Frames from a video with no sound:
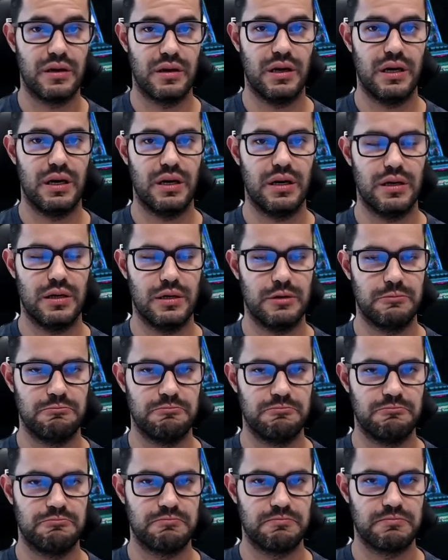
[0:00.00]

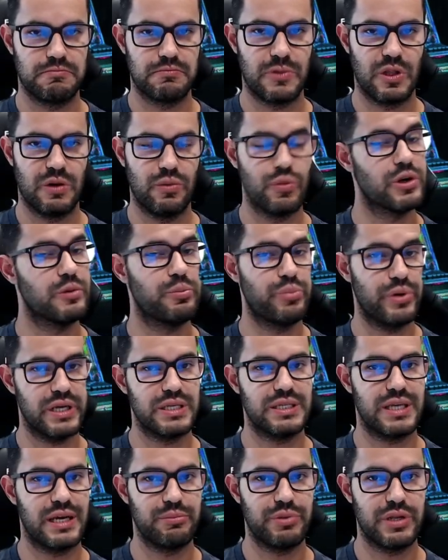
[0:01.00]

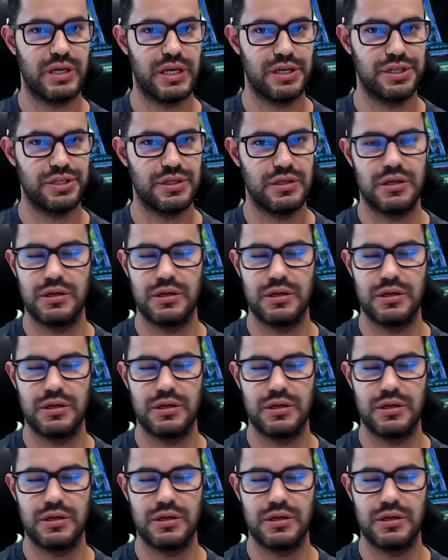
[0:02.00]
WordPress application,